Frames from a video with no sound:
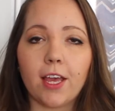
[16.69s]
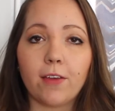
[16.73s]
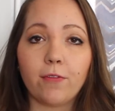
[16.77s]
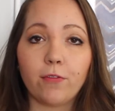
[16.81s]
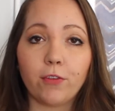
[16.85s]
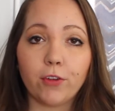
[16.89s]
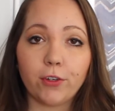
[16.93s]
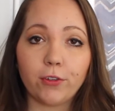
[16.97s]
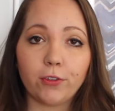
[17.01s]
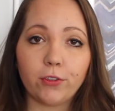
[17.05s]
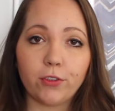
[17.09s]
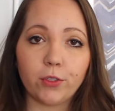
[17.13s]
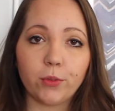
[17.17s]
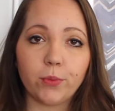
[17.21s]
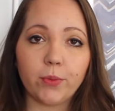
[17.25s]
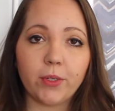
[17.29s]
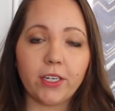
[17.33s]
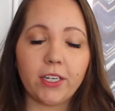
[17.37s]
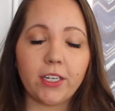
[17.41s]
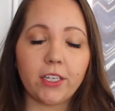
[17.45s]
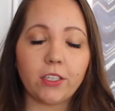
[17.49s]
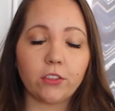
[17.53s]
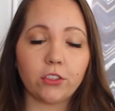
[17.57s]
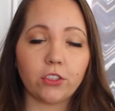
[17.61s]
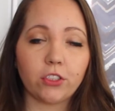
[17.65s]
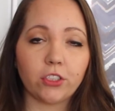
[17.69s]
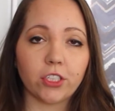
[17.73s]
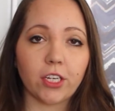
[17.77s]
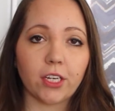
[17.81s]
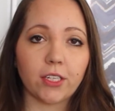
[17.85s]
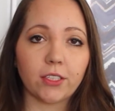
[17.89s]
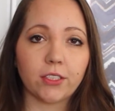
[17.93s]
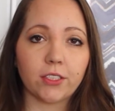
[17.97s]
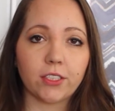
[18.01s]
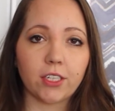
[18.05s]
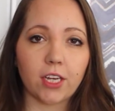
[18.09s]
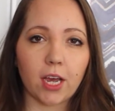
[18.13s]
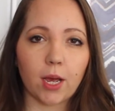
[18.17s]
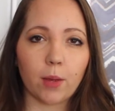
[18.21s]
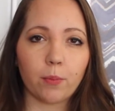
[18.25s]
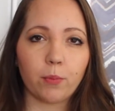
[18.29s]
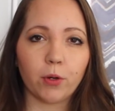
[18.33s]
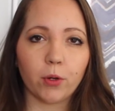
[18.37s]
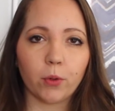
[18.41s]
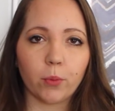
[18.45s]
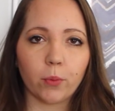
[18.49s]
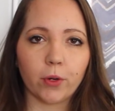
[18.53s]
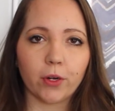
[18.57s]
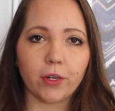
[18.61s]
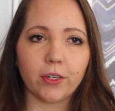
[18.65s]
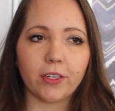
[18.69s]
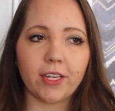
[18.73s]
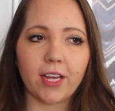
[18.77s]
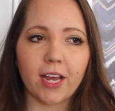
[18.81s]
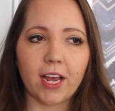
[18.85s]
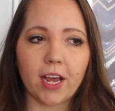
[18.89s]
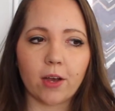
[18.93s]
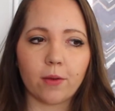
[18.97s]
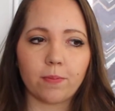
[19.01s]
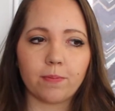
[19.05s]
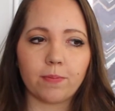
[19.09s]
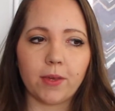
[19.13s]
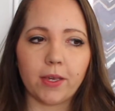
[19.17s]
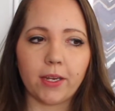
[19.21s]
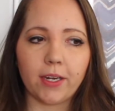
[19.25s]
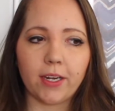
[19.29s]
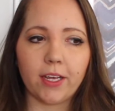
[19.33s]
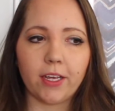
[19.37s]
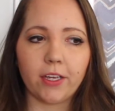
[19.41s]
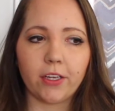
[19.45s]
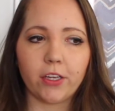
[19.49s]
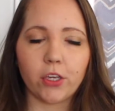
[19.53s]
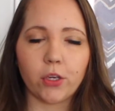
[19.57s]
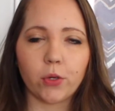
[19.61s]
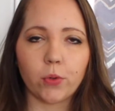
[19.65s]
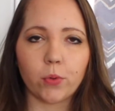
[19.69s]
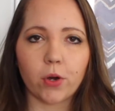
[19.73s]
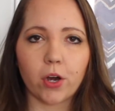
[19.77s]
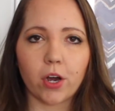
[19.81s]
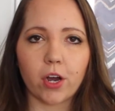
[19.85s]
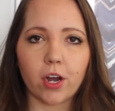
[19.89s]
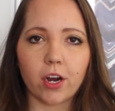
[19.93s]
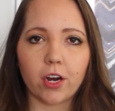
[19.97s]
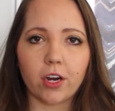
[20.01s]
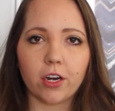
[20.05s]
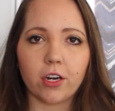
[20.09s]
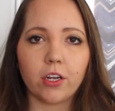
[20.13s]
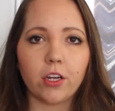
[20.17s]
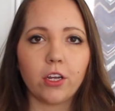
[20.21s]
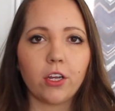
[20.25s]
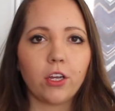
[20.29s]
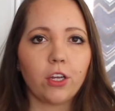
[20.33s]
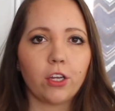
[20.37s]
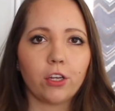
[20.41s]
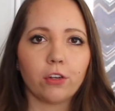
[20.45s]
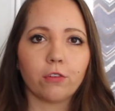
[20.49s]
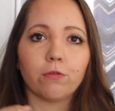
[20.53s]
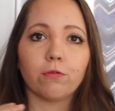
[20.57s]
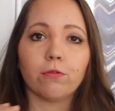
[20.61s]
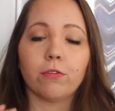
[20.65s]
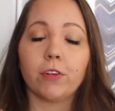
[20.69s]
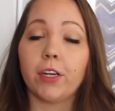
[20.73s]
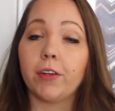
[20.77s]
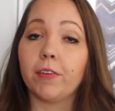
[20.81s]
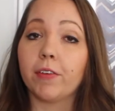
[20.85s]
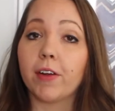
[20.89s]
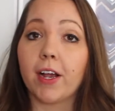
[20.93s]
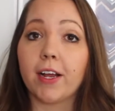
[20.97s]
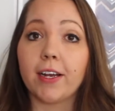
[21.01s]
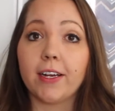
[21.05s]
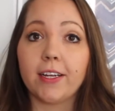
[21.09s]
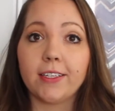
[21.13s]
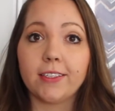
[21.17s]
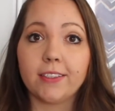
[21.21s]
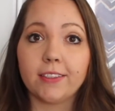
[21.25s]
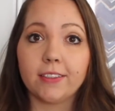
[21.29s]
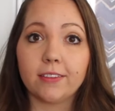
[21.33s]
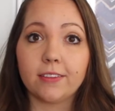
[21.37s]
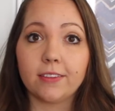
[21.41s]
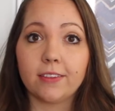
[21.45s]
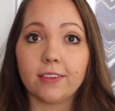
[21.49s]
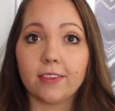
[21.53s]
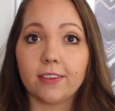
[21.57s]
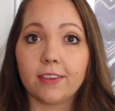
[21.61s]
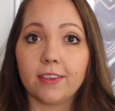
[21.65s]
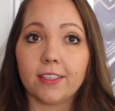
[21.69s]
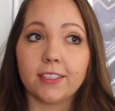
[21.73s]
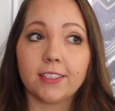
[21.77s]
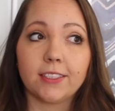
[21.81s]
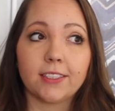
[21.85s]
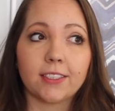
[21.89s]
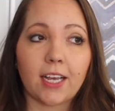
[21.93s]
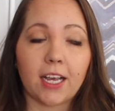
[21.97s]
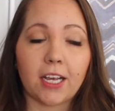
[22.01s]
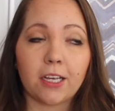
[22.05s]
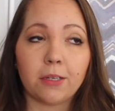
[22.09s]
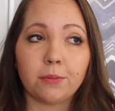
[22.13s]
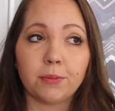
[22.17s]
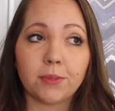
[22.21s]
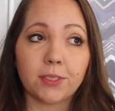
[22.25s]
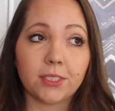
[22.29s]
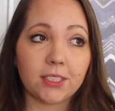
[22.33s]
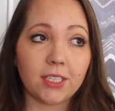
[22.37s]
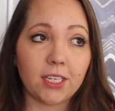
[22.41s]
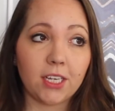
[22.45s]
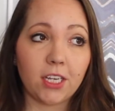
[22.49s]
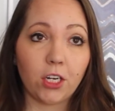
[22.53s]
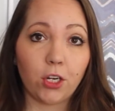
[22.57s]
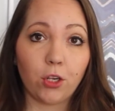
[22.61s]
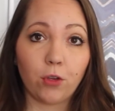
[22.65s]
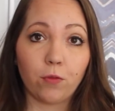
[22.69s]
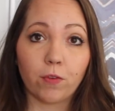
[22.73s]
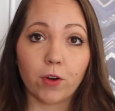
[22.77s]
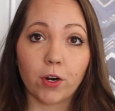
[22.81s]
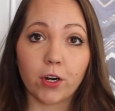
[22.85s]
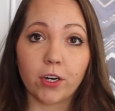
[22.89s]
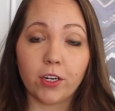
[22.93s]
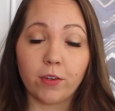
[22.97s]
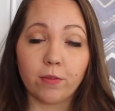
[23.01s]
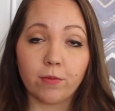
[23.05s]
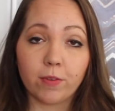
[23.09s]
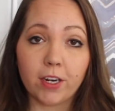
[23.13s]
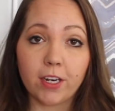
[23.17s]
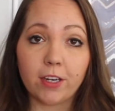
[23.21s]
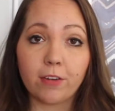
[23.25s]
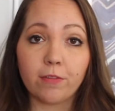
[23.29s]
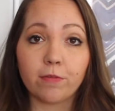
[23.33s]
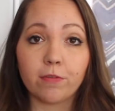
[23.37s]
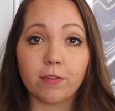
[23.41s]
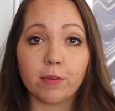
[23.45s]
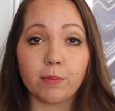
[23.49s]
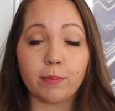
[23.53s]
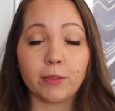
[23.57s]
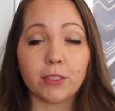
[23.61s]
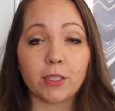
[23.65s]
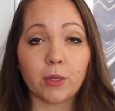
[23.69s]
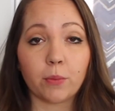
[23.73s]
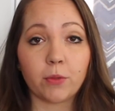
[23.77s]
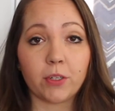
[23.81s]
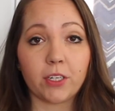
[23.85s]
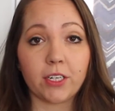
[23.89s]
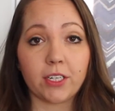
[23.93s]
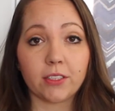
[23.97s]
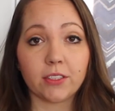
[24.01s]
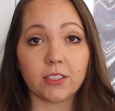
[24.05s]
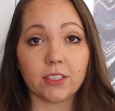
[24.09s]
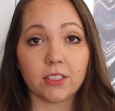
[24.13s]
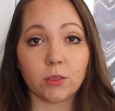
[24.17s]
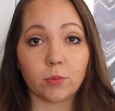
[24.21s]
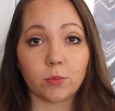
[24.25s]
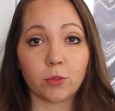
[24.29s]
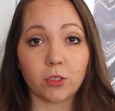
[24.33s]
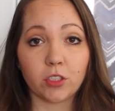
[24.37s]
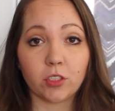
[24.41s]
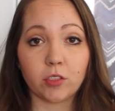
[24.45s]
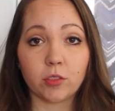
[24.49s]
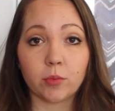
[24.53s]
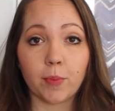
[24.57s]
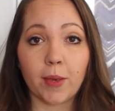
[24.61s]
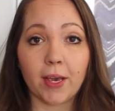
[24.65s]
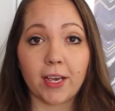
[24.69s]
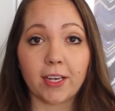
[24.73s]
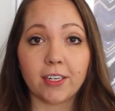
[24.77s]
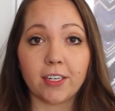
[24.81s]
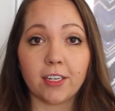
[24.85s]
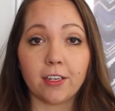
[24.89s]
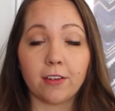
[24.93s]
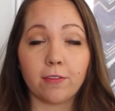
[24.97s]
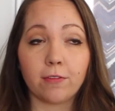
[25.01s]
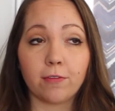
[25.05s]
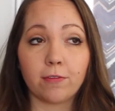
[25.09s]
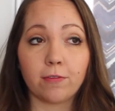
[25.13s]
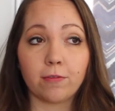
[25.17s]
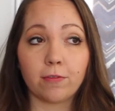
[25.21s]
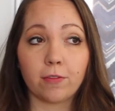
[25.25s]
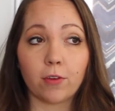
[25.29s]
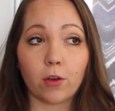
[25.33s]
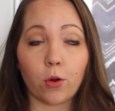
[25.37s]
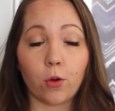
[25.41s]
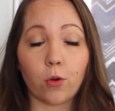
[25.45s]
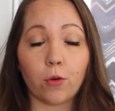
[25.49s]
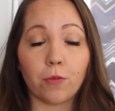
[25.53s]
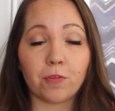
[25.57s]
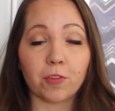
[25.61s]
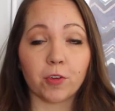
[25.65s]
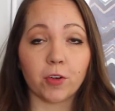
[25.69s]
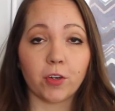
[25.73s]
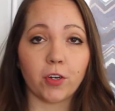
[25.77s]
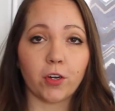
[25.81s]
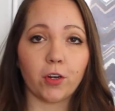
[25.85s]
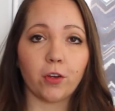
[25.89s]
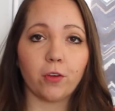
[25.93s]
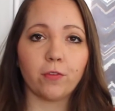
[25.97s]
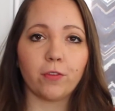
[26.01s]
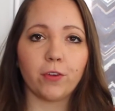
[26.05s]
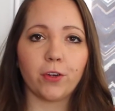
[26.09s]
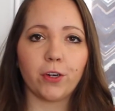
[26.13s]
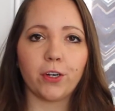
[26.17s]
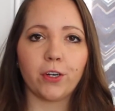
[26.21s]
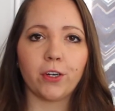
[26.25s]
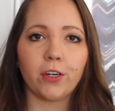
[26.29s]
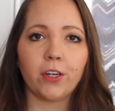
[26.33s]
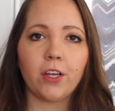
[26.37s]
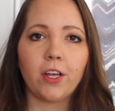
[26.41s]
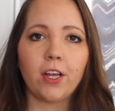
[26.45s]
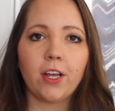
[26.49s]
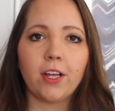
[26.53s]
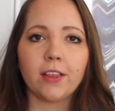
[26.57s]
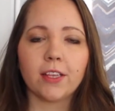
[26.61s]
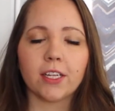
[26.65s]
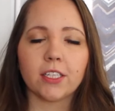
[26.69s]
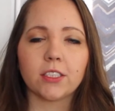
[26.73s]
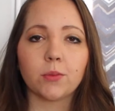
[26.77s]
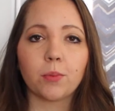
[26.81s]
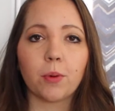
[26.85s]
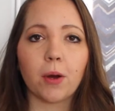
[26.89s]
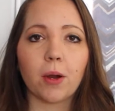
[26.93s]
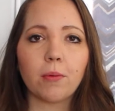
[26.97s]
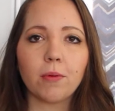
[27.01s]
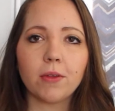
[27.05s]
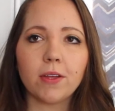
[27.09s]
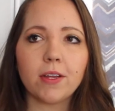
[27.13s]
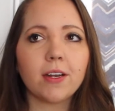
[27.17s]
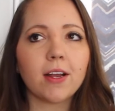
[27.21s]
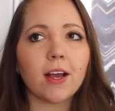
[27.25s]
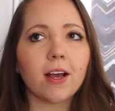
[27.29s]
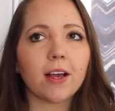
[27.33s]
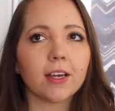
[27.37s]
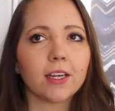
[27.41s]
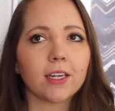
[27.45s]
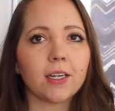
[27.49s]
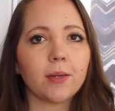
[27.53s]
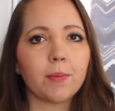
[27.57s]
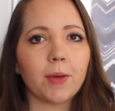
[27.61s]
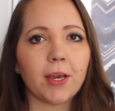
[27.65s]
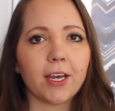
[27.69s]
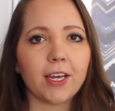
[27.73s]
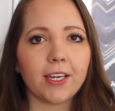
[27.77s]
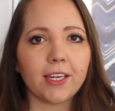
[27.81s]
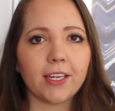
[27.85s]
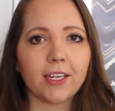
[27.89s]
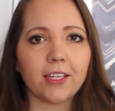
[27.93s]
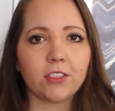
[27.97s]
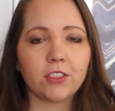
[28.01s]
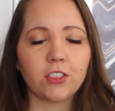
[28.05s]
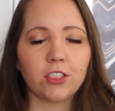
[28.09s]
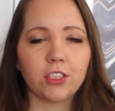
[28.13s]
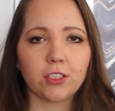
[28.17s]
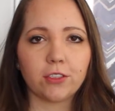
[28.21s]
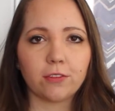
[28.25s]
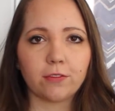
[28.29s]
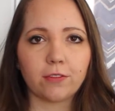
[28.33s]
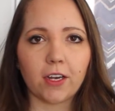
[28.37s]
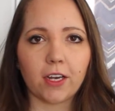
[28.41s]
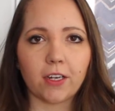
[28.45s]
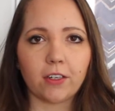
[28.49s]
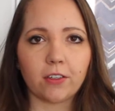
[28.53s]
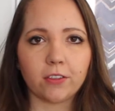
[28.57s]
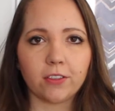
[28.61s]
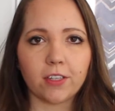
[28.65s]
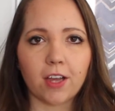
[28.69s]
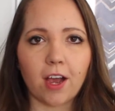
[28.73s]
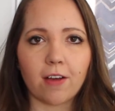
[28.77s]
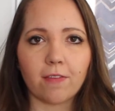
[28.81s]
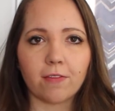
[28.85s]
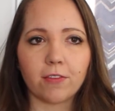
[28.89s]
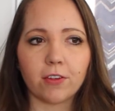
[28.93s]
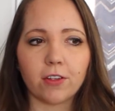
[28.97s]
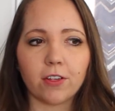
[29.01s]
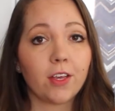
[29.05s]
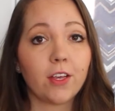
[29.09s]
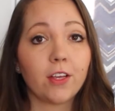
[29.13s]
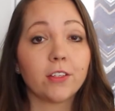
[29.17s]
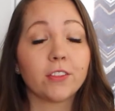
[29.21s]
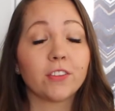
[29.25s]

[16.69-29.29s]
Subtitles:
If you're doing it just to up your word count, meaning you are rewriting the same scene you've already written from someone else's perspective over and over, that's probably not going to make it into your final novel.